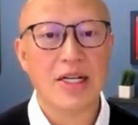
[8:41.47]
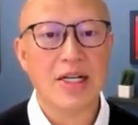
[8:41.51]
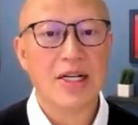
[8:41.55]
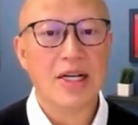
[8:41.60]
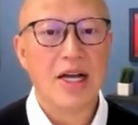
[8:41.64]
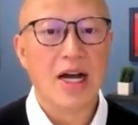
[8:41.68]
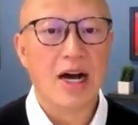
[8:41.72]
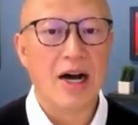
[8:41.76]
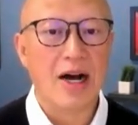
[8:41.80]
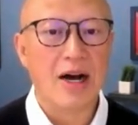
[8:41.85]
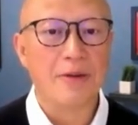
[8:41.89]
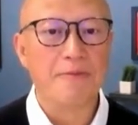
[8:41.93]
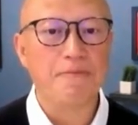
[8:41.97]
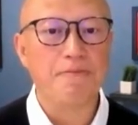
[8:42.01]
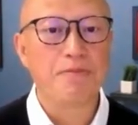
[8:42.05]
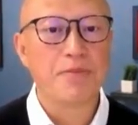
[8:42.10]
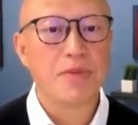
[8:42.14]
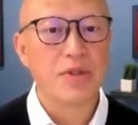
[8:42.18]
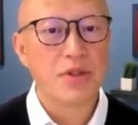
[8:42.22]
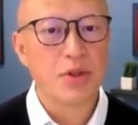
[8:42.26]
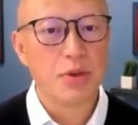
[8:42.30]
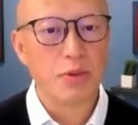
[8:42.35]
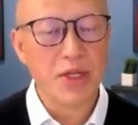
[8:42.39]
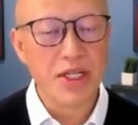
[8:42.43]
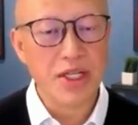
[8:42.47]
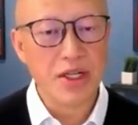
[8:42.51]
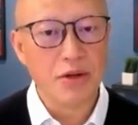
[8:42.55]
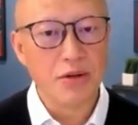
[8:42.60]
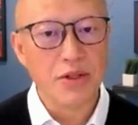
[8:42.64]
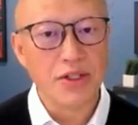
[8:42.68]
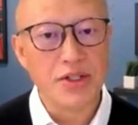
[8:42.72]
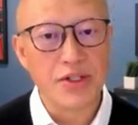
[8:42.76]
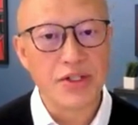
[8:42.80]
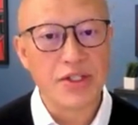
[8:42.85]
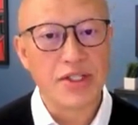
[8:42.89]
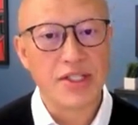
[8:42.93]
Yeah. Um, so we know
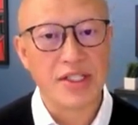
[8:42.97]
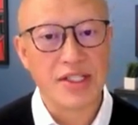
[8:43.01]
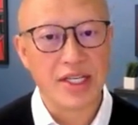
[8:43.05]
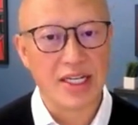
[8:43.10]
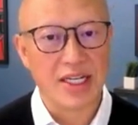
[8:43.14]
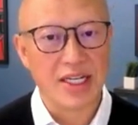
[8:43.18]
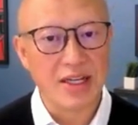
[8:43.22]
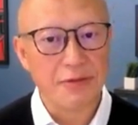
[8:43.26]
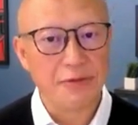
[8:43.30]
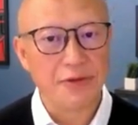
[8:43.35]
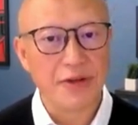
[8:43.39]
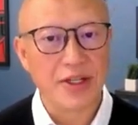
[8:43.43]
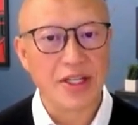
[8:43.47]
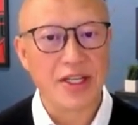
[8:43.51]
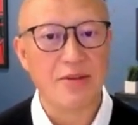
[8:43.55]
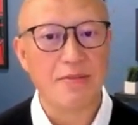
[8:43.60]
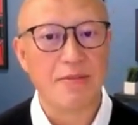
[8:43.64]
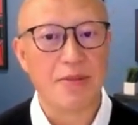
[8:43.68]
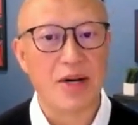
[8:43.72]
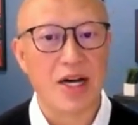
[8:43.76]
this is a significant